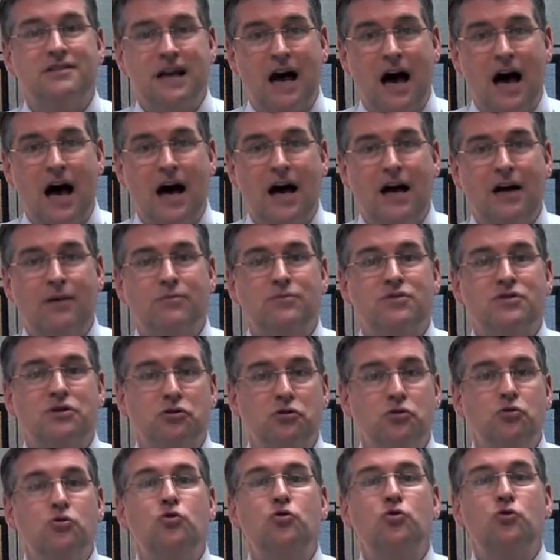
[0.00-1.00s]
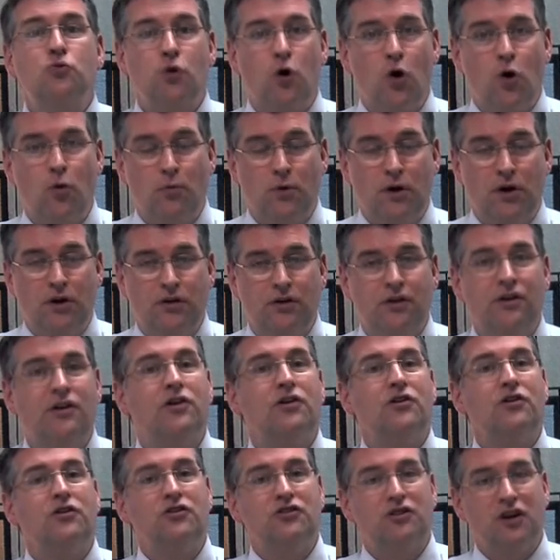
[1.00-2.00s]
times New Roman,
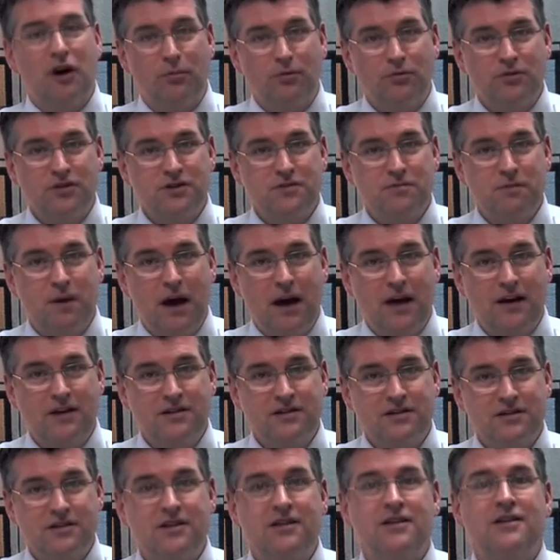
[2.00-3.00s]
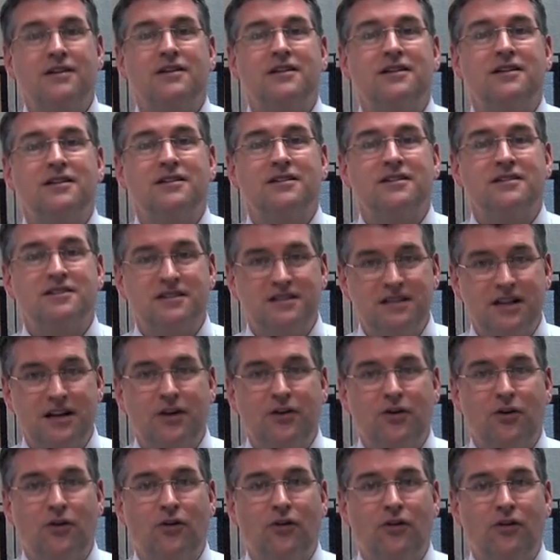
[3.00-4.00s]
double space,
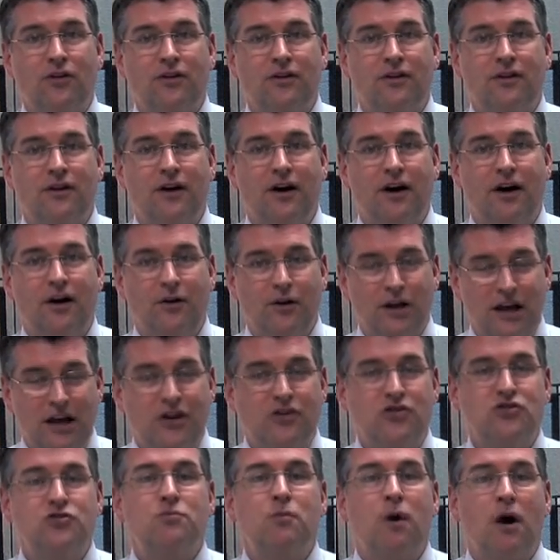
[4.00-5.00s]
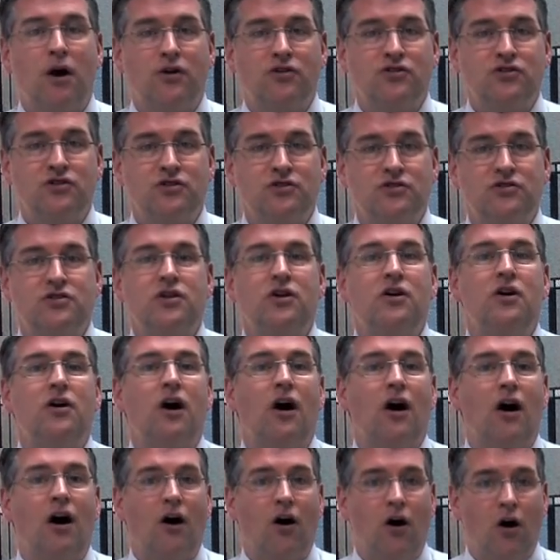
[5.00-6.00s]
single inch margins
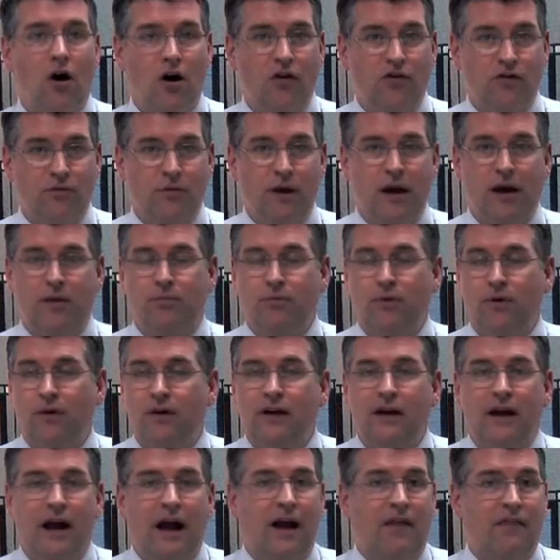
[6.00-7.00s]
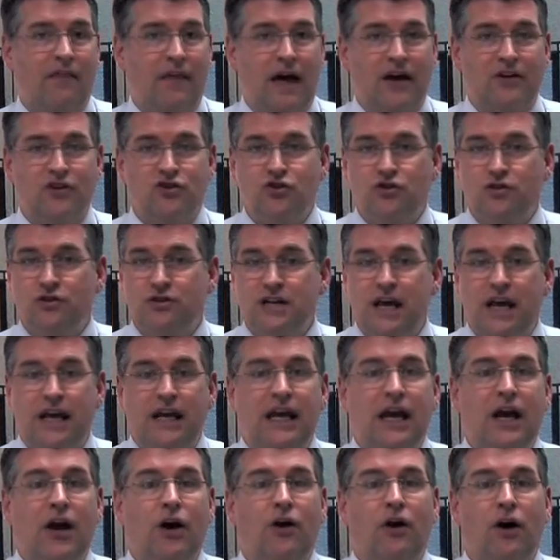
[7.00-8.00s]
on the paper, and that should
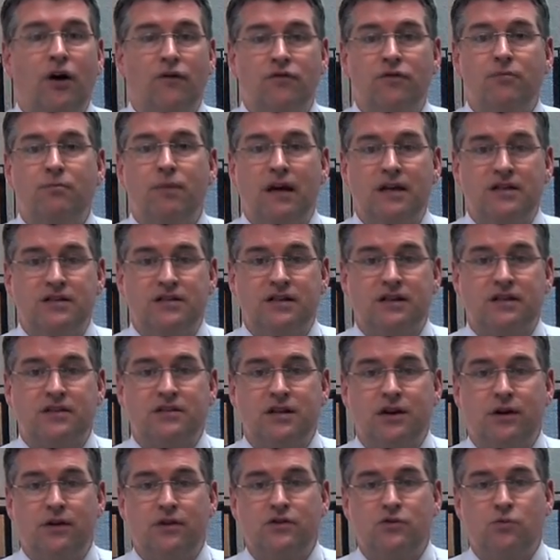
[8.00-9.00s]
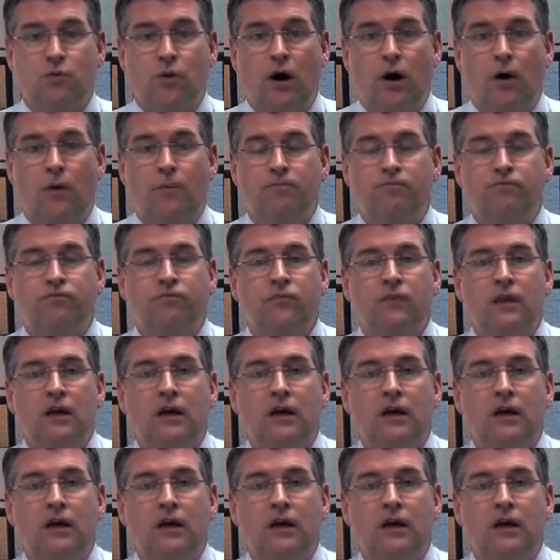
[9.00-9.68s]
take care of the basics there as well.